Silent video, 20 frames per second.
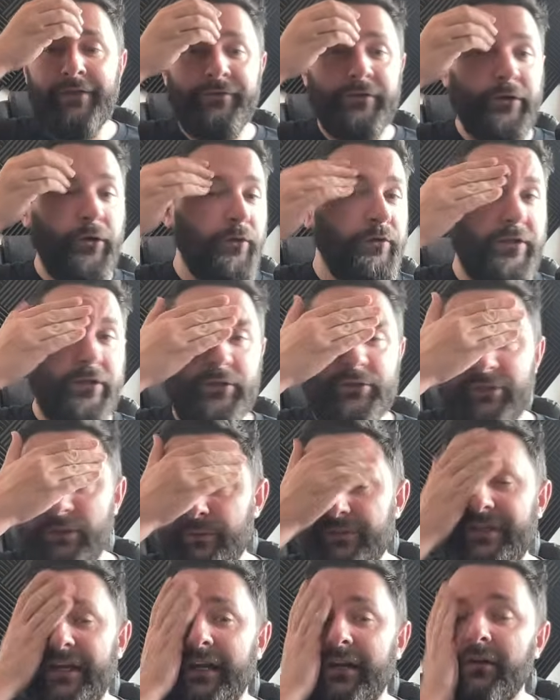you go on the
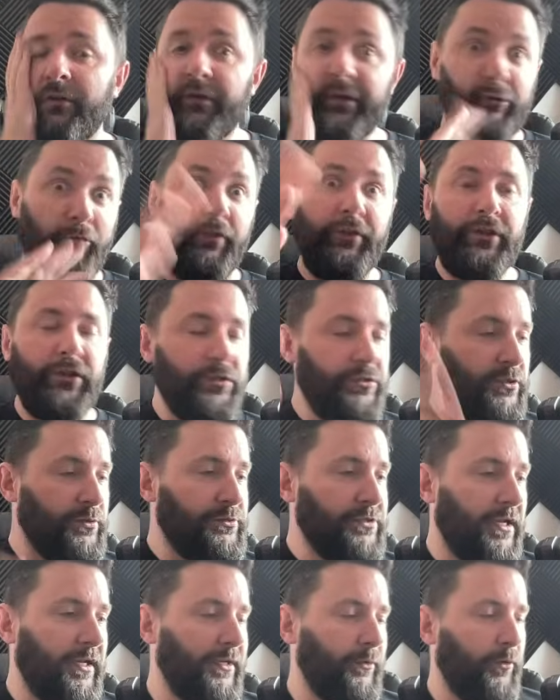YouTube channel, or you're on the YouTube
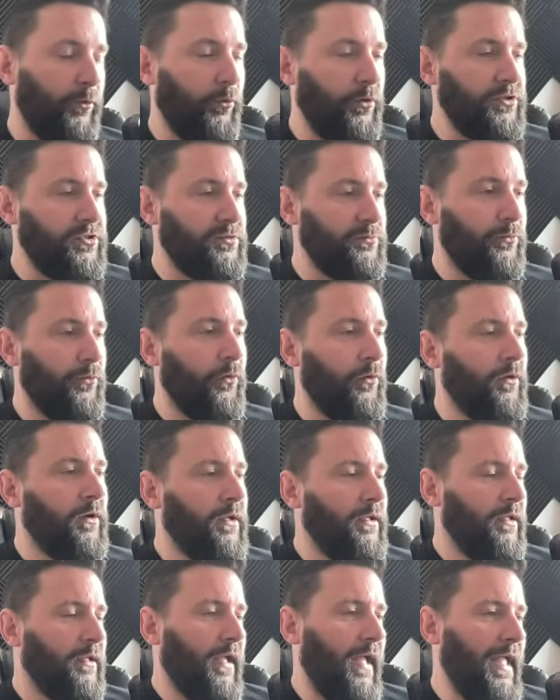channel, you want to watch some more,
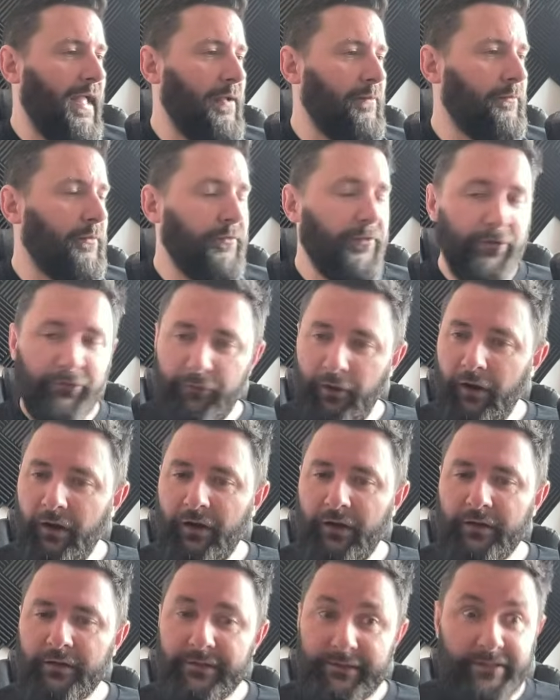I
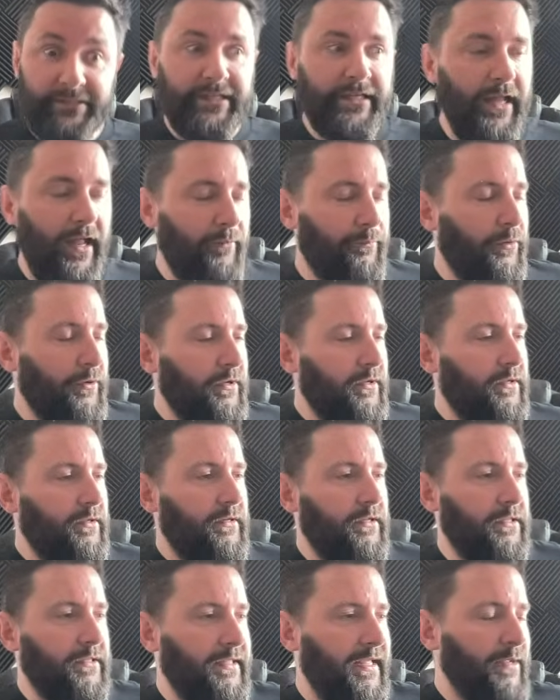put a
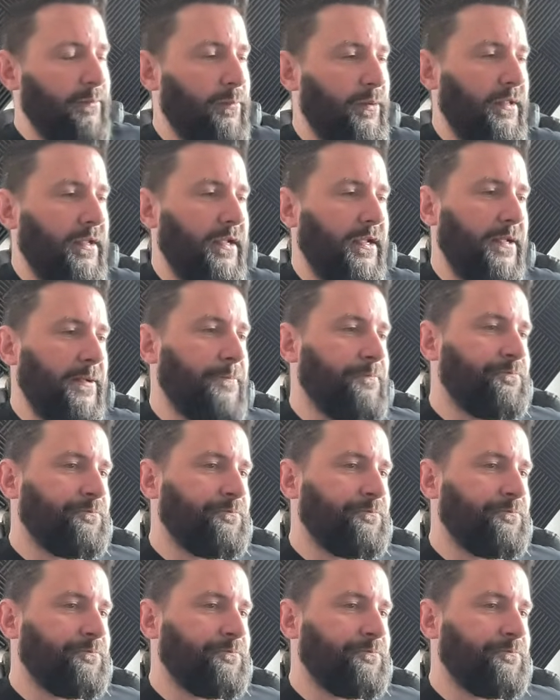little gameplay.